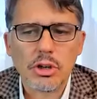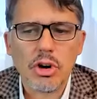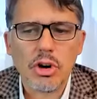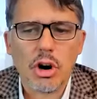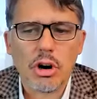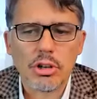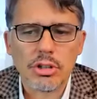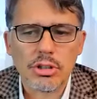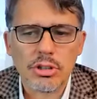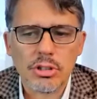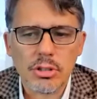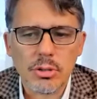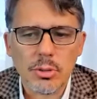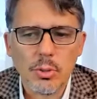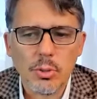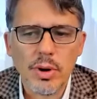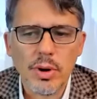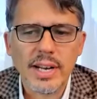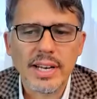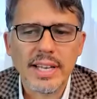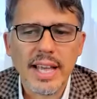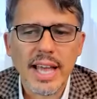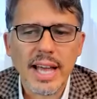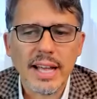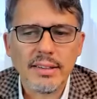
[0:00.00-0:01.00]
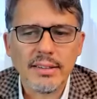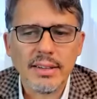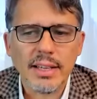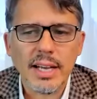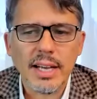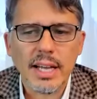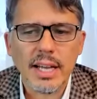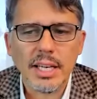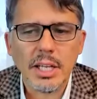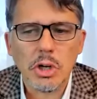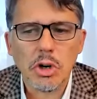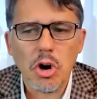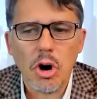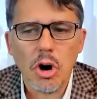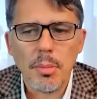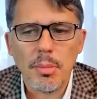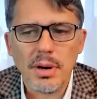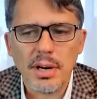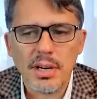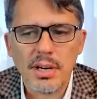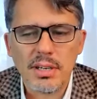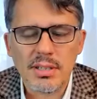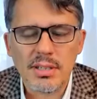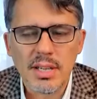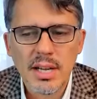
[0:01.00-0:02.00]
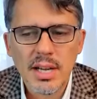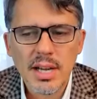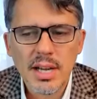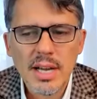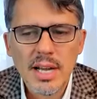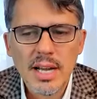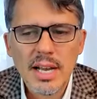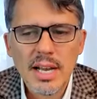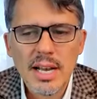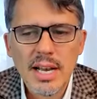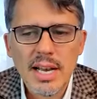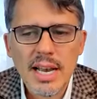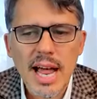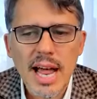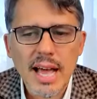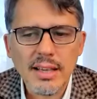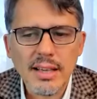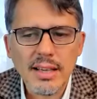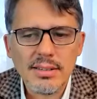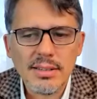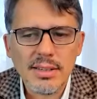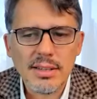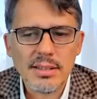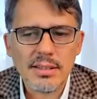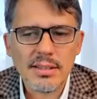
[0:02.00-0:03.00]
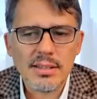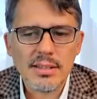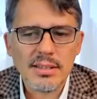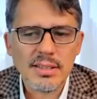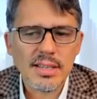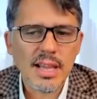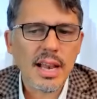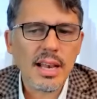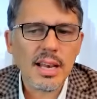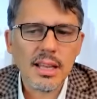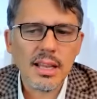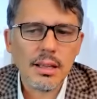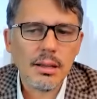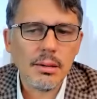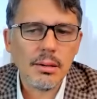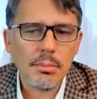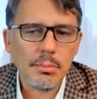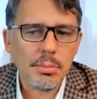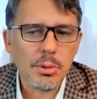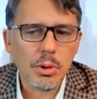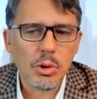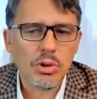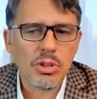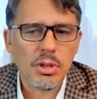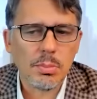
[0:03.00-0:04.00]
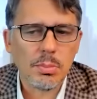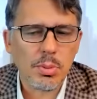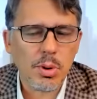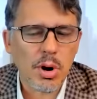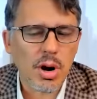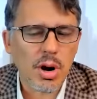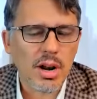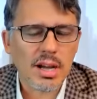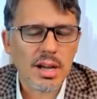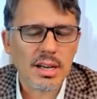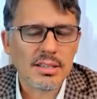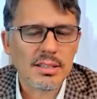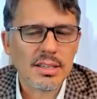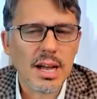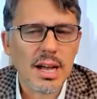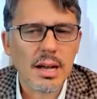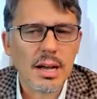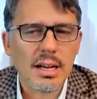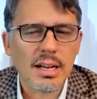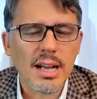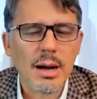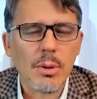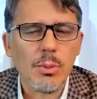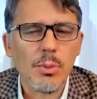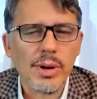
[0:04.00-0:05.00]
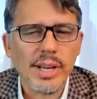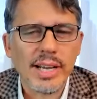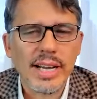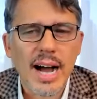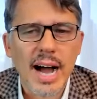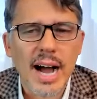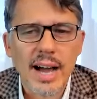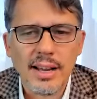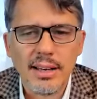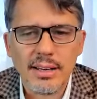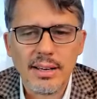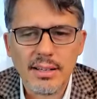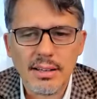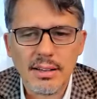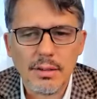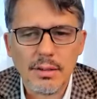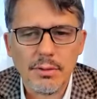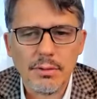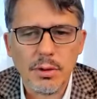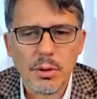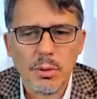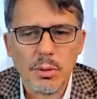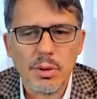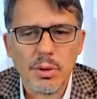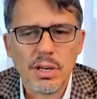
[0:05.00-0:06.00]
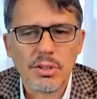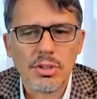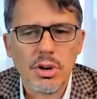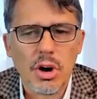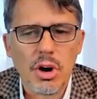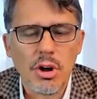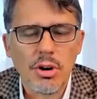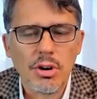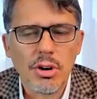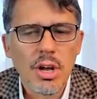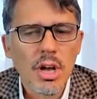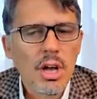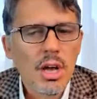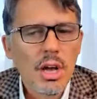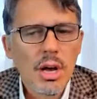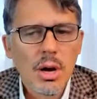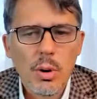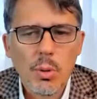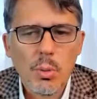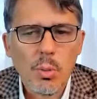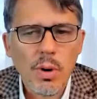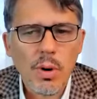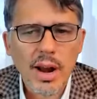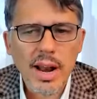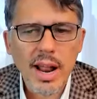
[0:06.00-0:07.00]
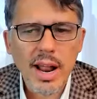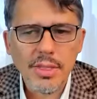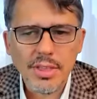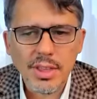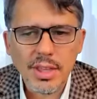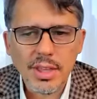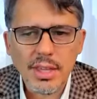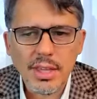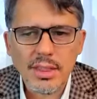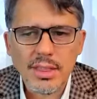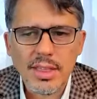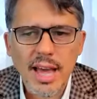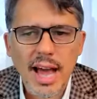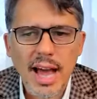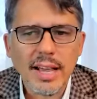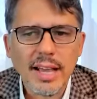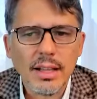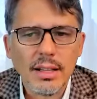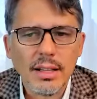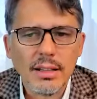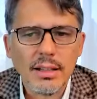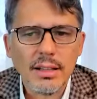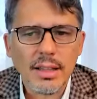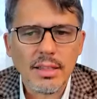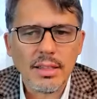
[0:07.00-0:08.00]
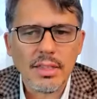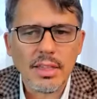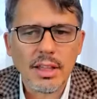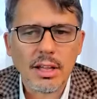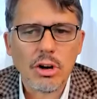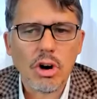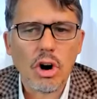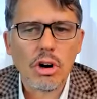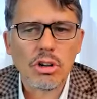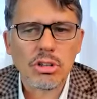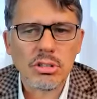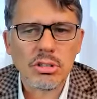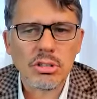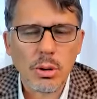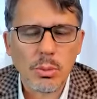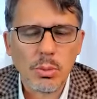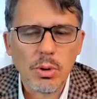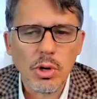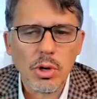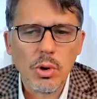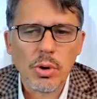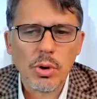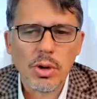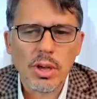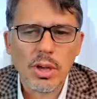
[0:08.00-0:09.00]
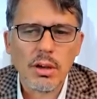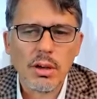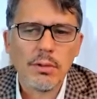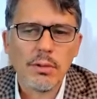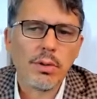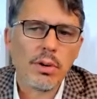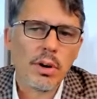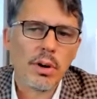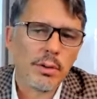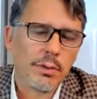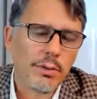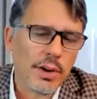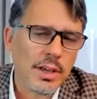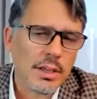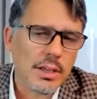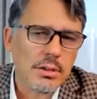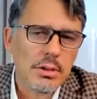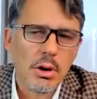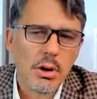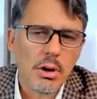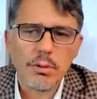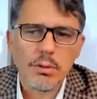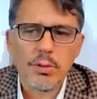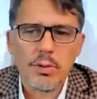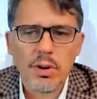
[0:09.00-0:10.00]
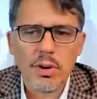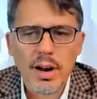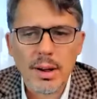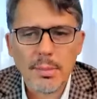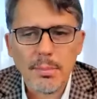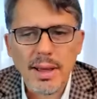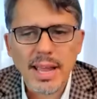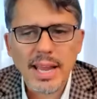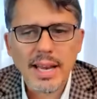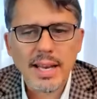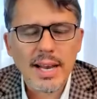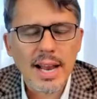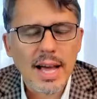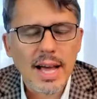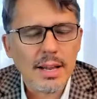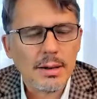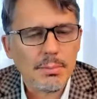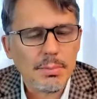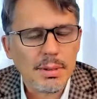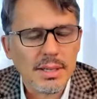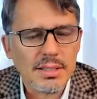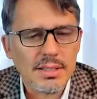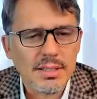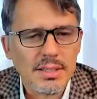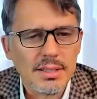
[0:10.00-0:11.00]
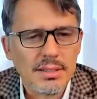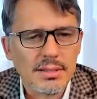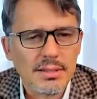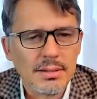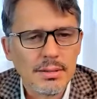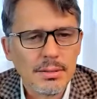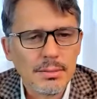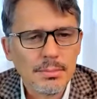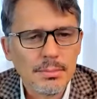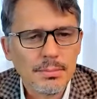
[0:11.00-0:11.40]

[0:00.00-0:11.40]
cost when getting an e-commerce license selling beauty products? Can we guide the viewers on what are the costs that we're looking for, a free zone, for a mainland business?